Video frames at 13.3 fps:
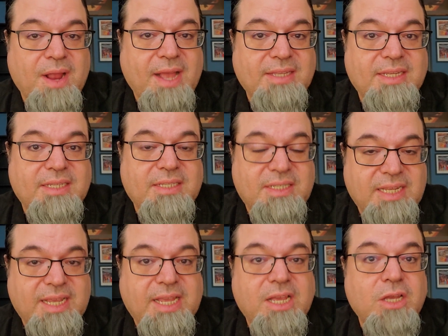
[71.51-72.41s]

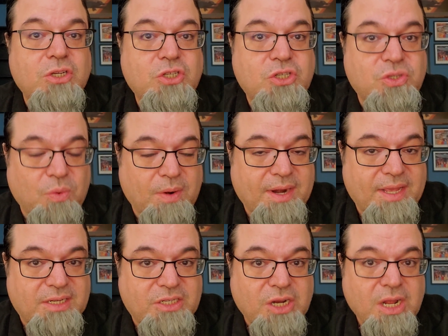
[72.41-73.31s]
SSD
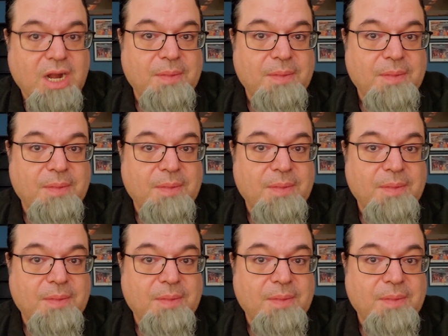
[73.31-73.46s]
shortage.